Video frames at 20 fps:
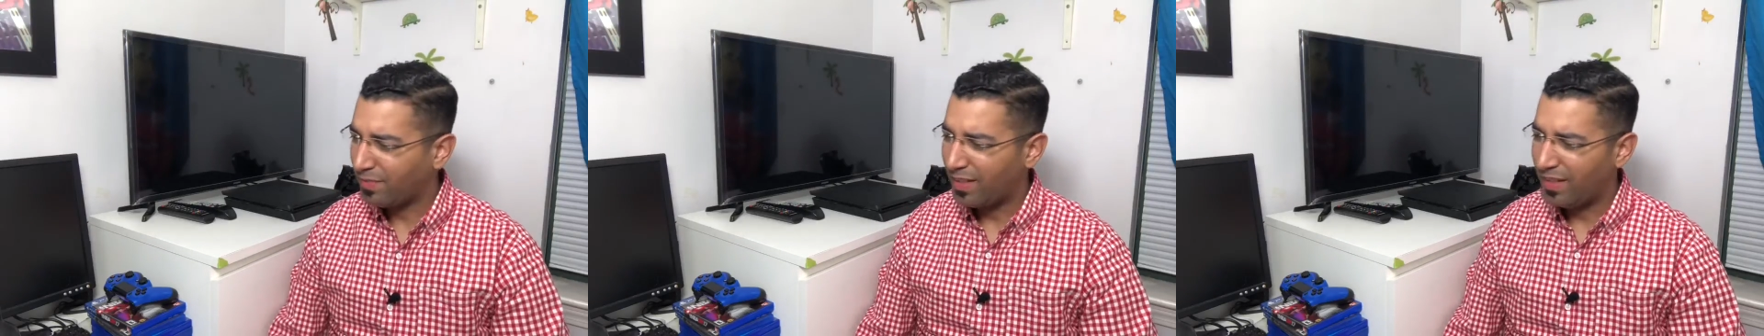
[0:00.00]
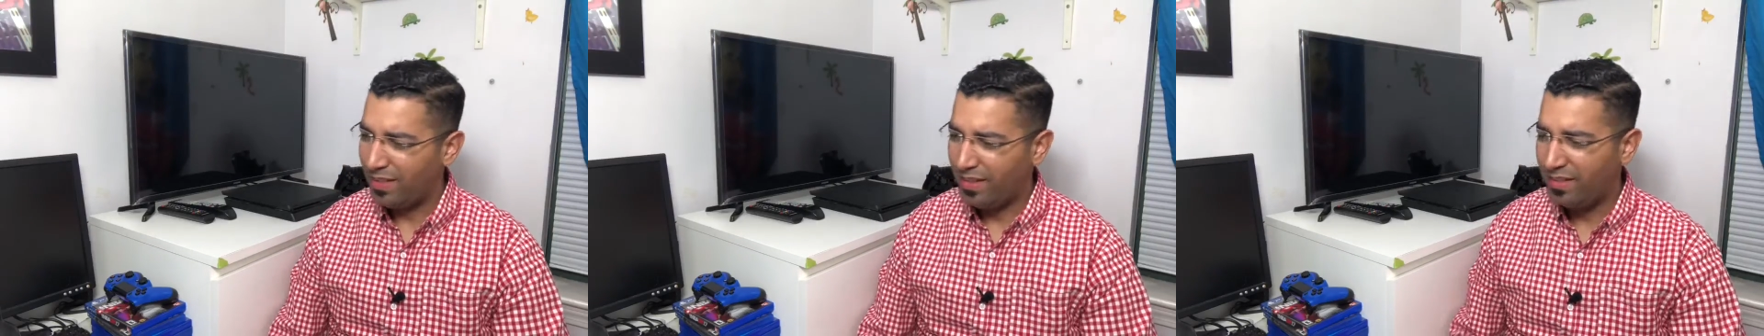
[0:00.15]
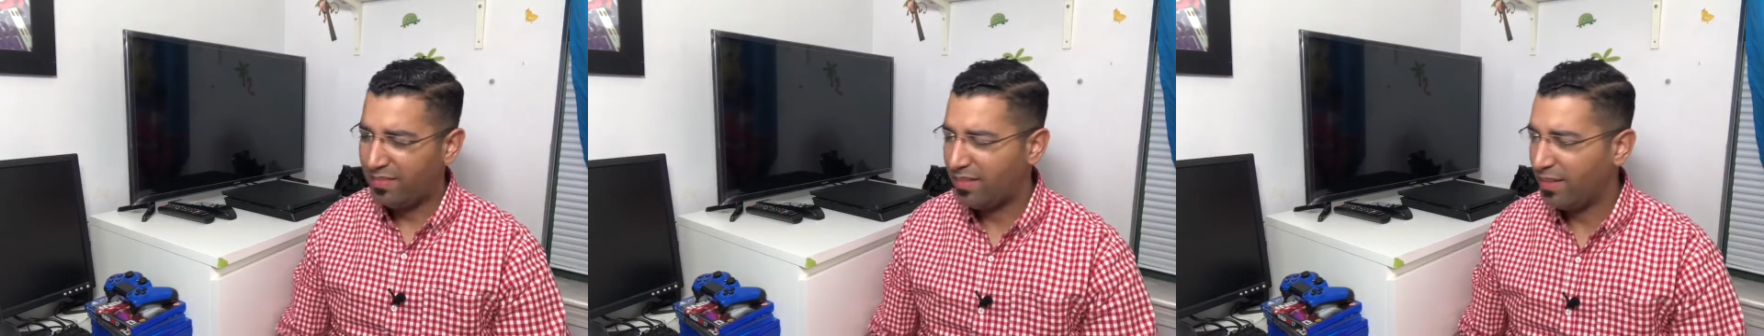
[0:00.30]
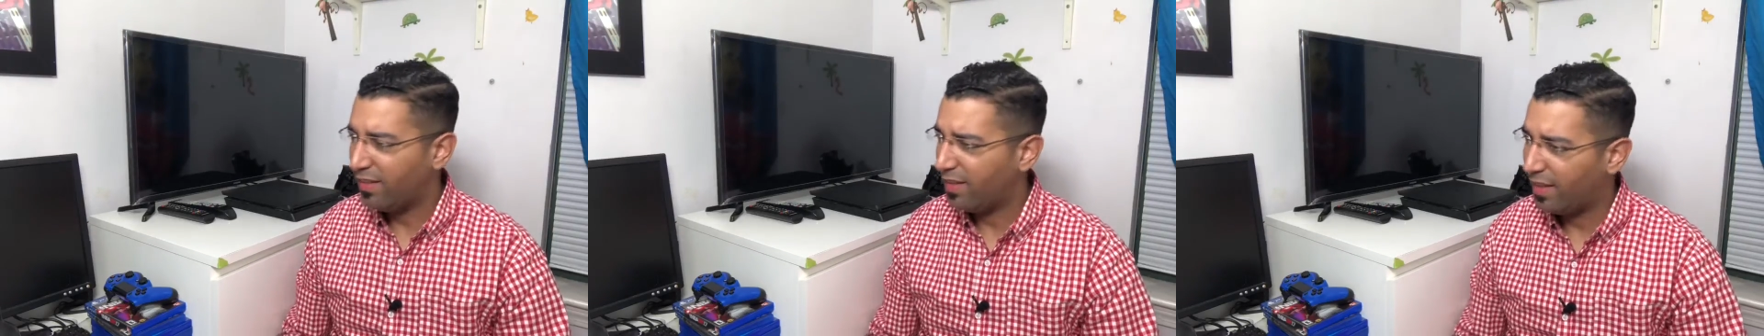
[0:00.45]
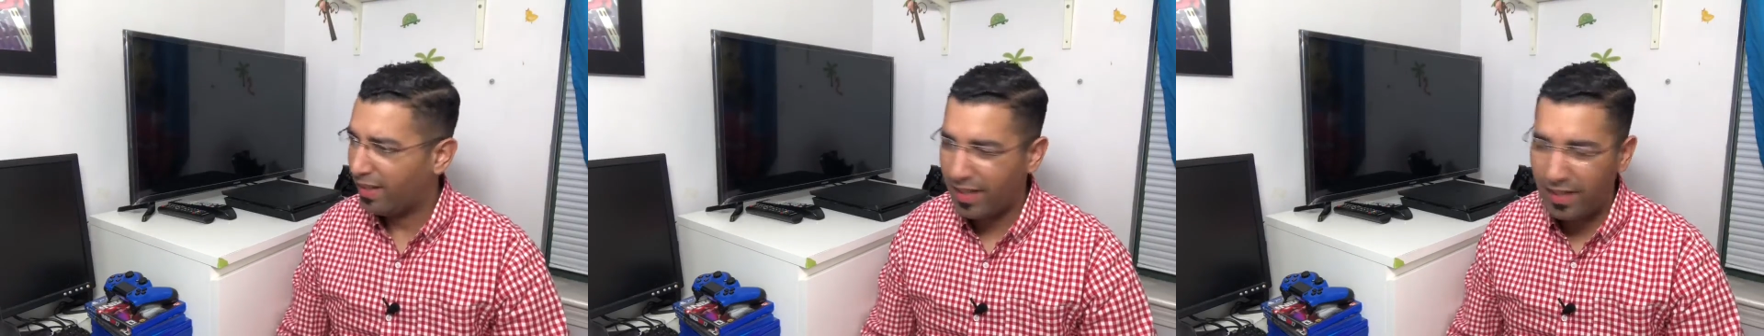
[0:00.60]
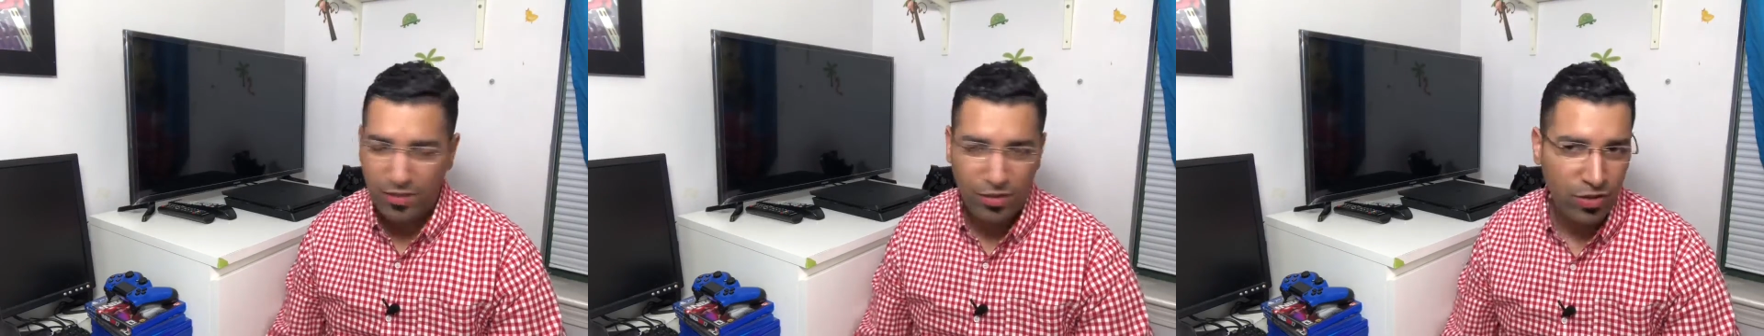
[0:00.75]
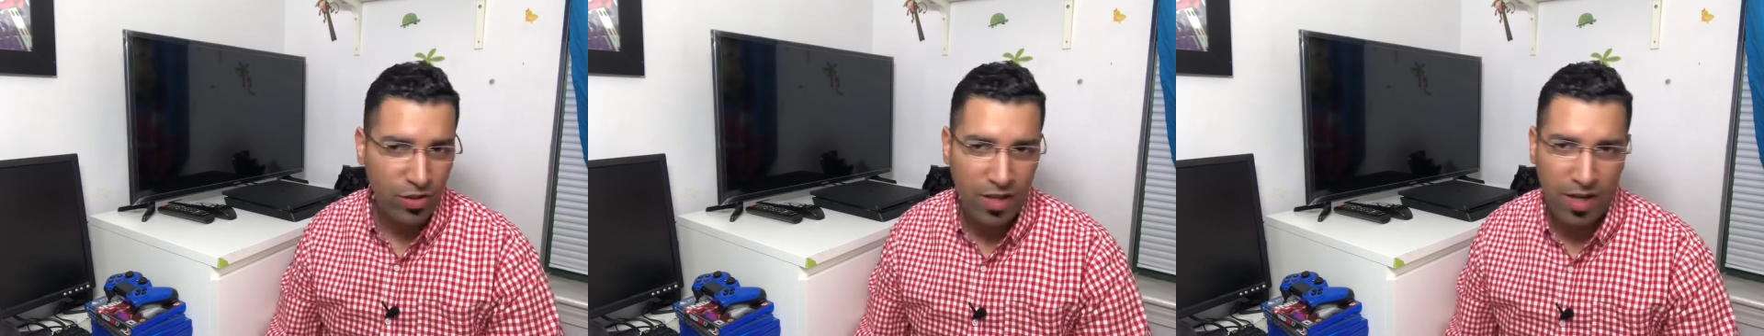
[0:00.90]
listed there,
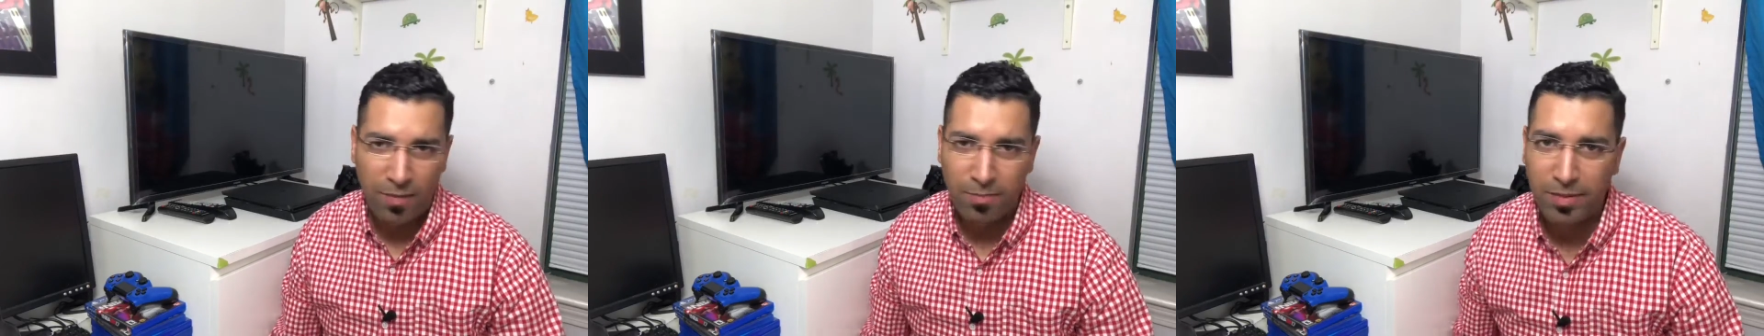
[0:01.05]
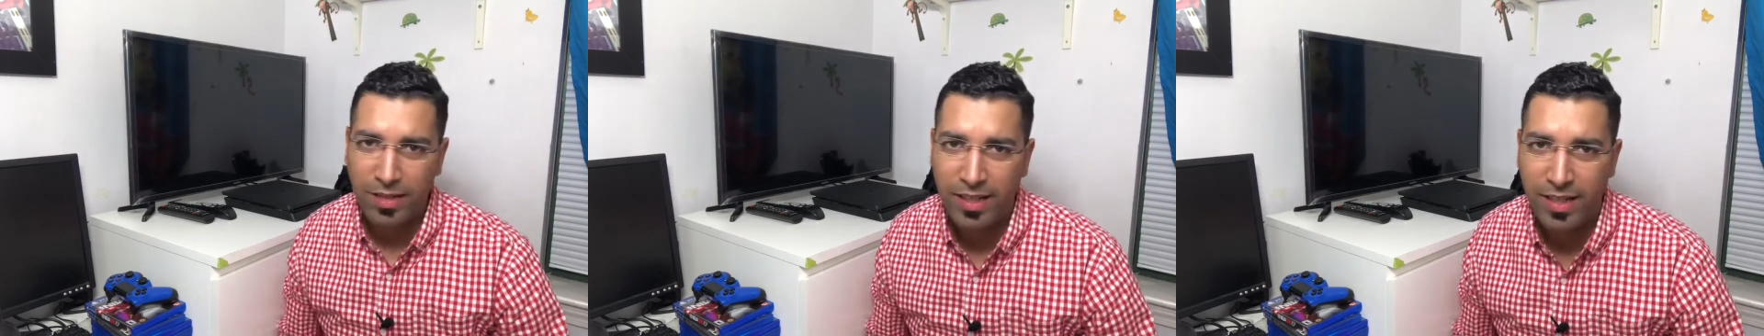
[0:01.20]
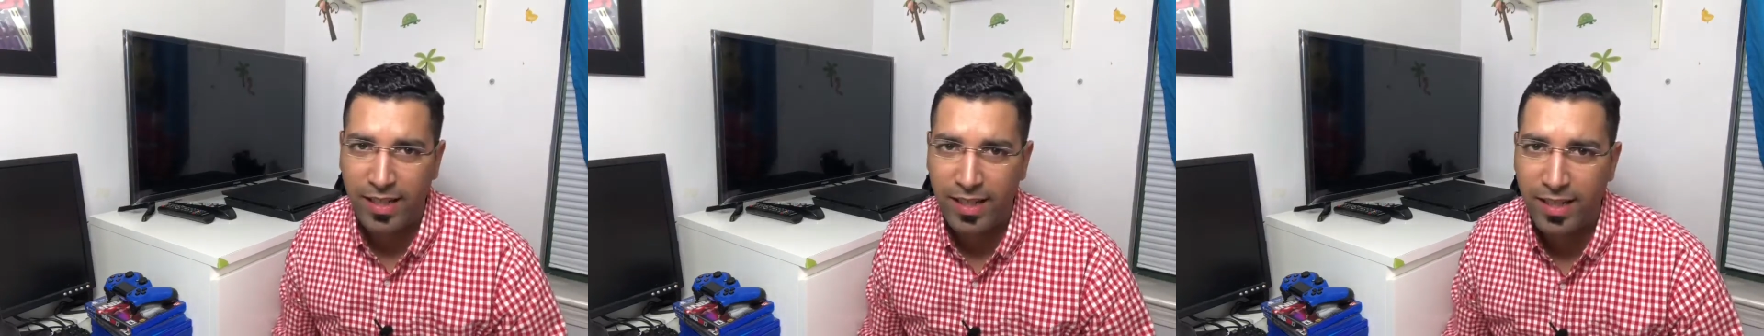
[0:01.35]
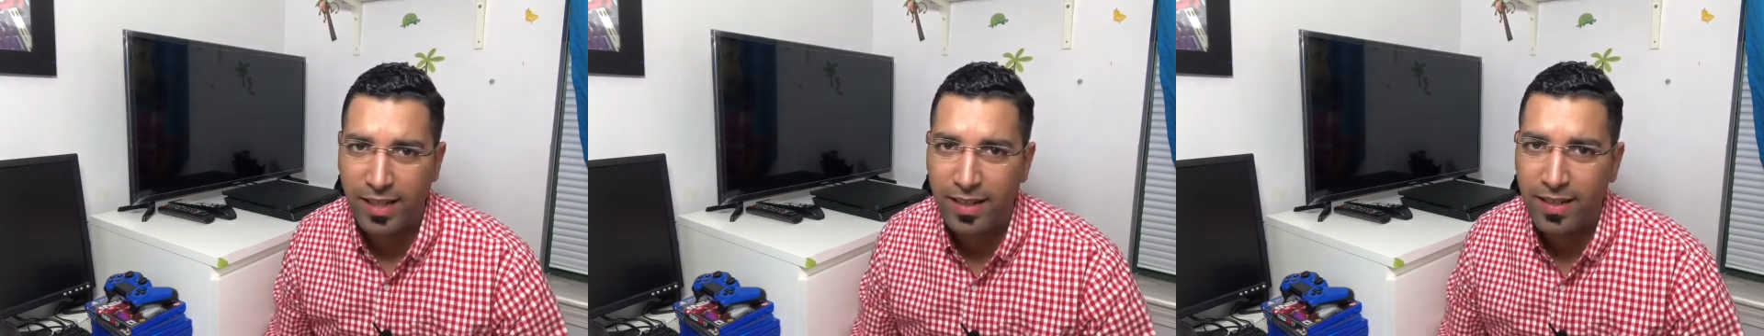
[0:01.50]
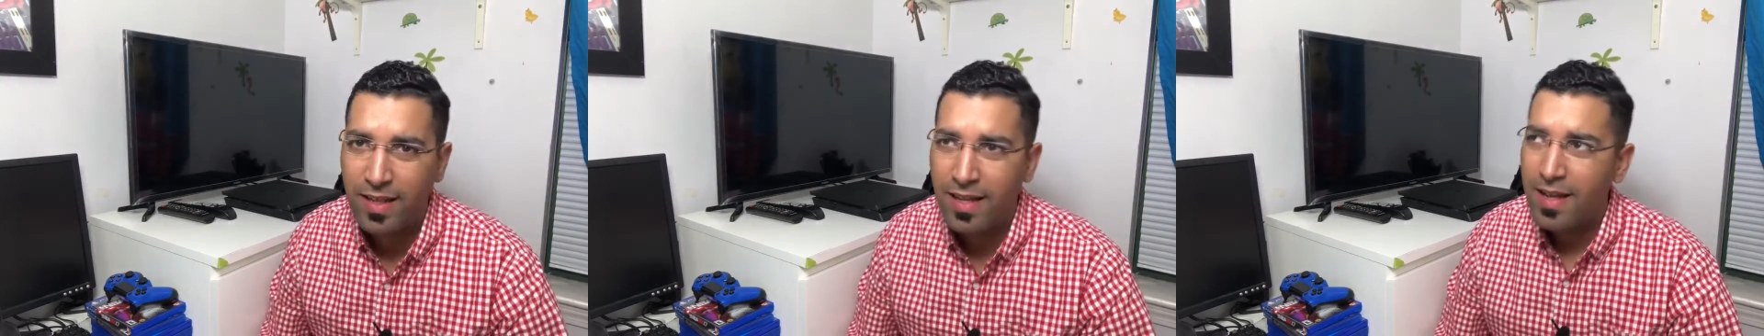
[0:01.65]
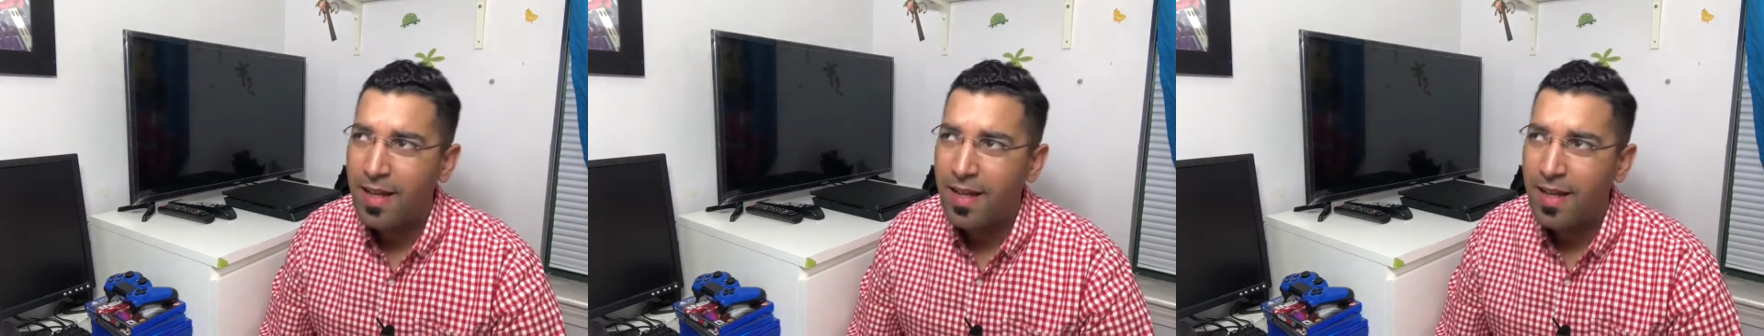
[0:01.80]
not too complicated.